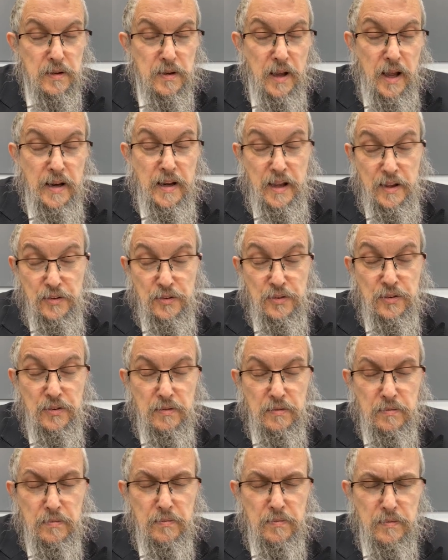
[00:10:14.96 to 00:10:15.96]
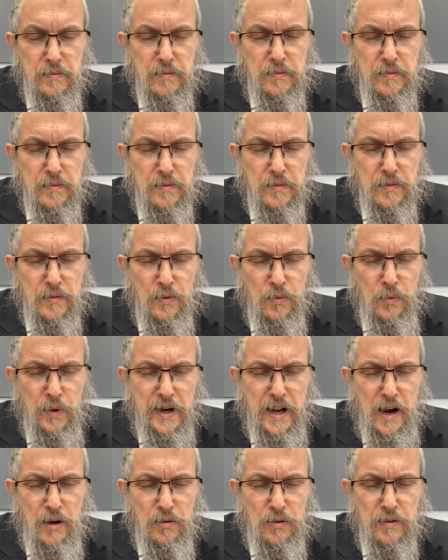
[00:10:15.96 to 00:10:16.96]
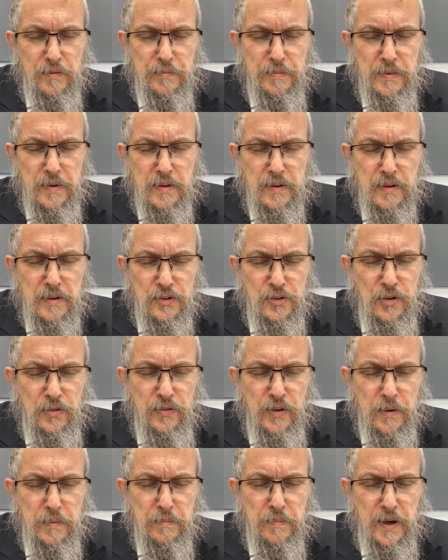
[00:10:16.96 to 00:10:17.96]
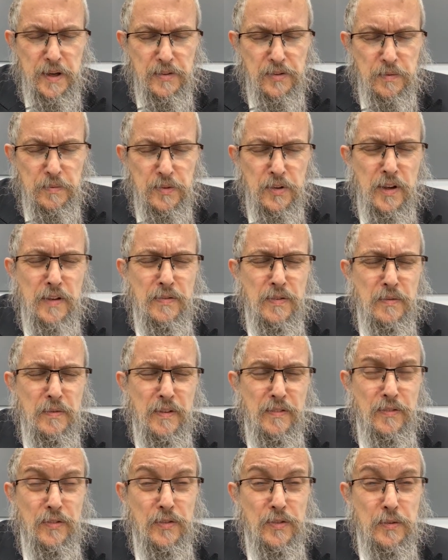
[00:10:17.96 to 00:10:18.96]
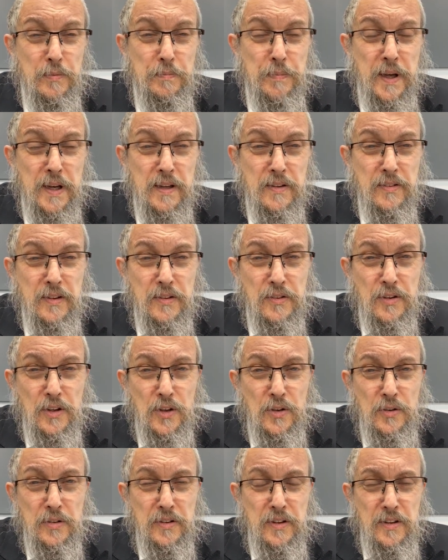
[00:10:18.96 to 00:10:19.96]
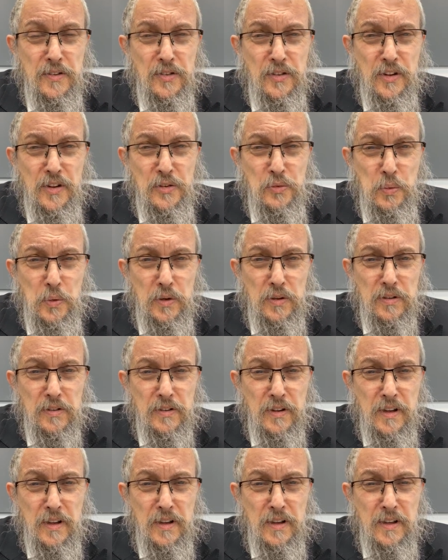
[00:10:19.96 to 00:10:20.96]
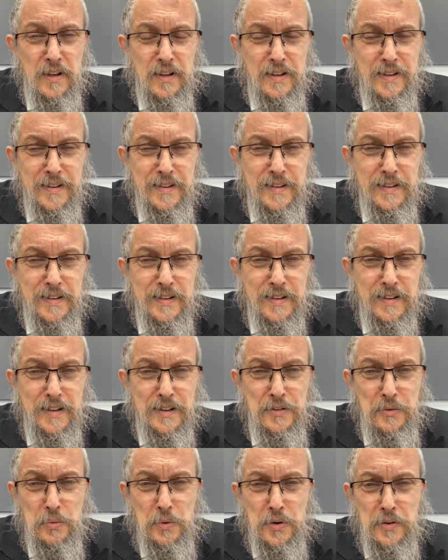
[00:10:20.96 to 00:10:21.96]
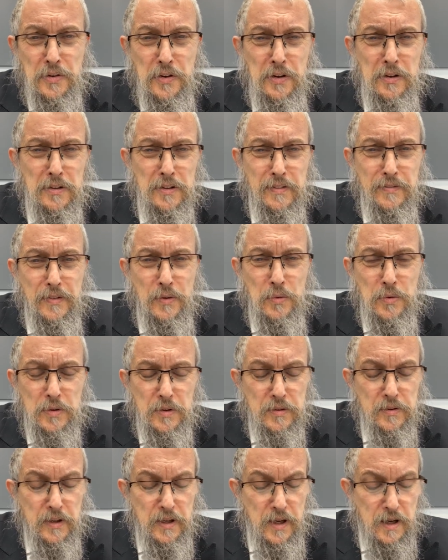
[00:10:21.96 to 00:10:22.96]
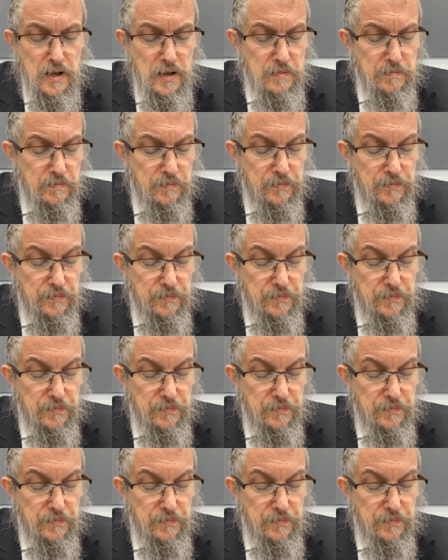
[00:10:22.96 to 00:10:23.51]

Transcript: And as one hour of tshuva, maisim tevim, of penitence and good deeds in this world is worth all of the world to come.